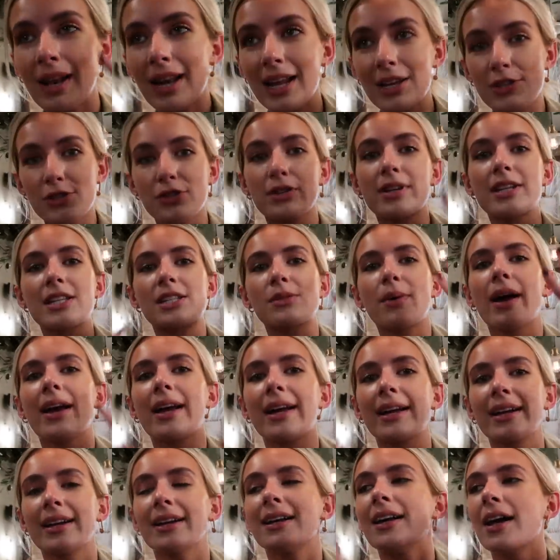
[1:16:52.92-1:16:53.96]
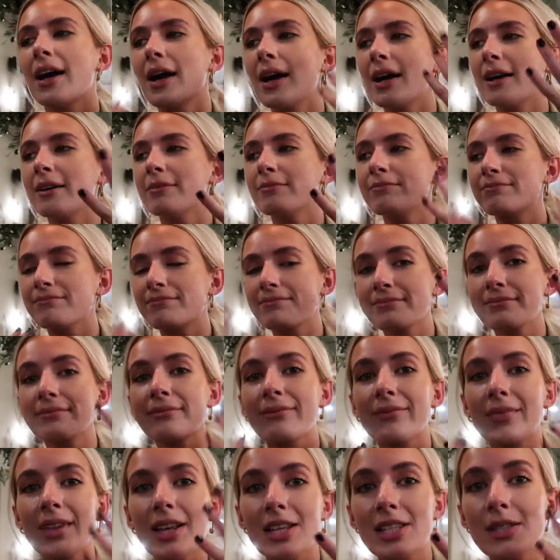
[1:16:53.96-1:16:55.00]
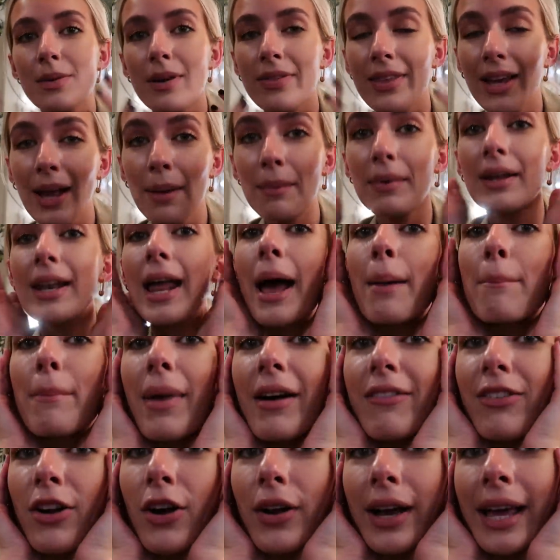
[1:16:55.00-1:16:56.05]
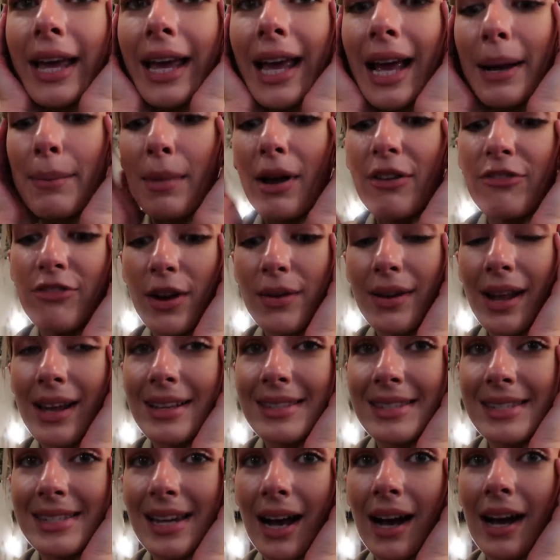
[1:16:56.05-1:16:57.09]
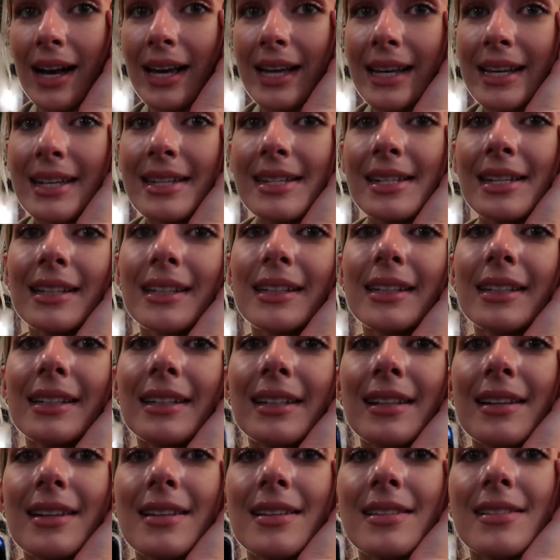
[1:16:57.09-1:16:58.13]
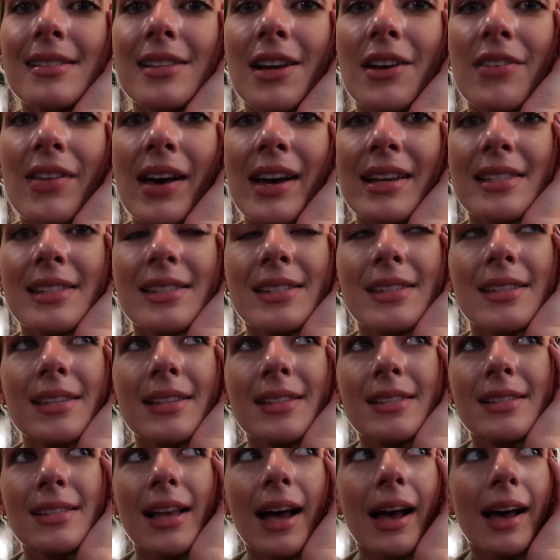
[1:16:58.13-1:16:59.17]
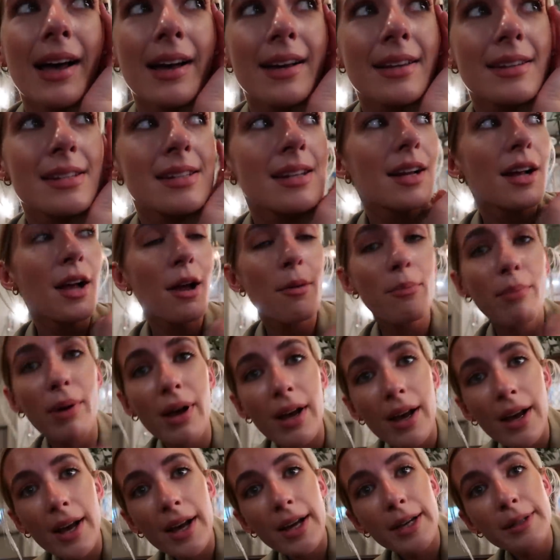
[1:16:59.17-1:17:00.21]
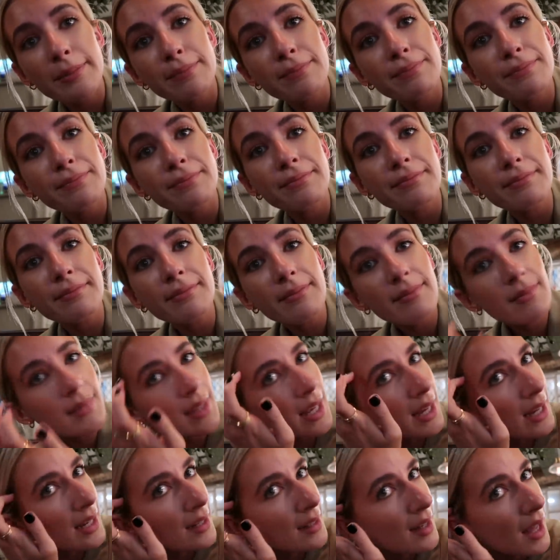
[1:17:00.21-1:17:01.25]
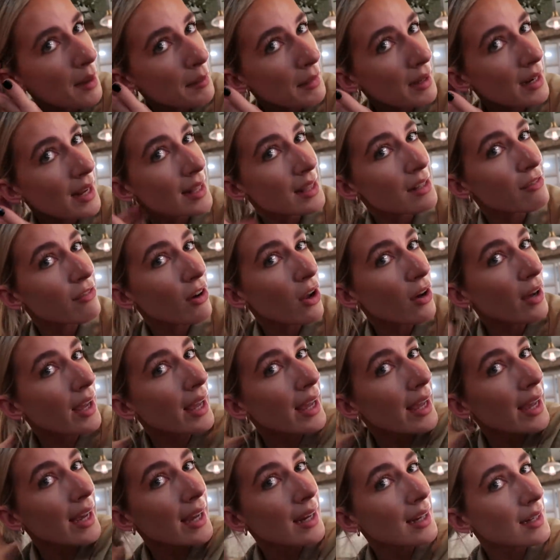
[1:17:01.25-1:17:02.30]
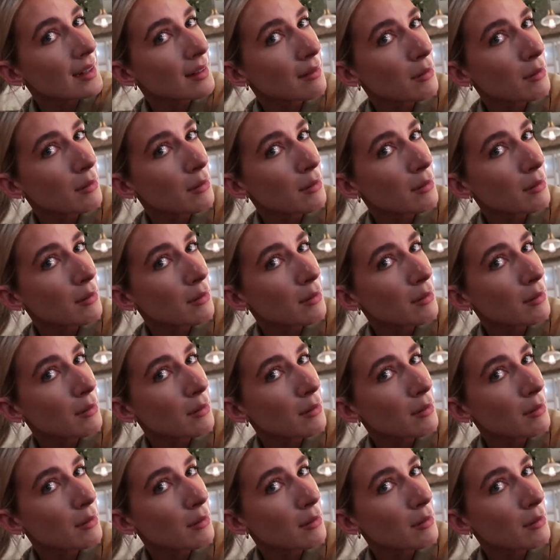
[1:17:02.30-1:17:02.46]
Literally slaying. So I think I'm going to end my vlog here. My phone has died. So that's sad. But yeah, I'm gonna end the vlog here.